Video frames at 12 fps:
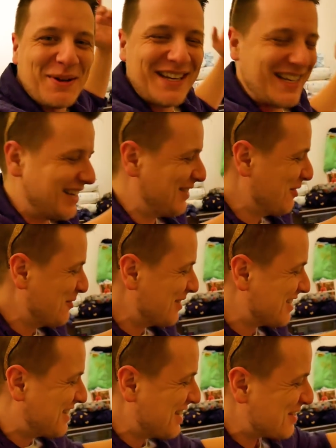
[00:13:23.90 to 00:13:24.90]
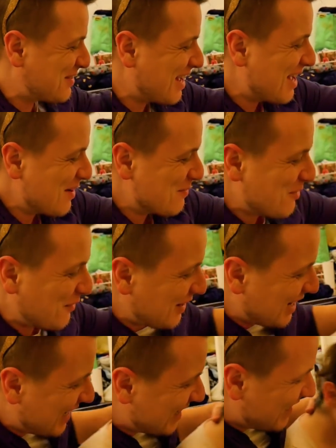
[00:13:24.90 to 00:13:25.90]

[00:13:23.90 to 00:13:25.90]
and you were just moving like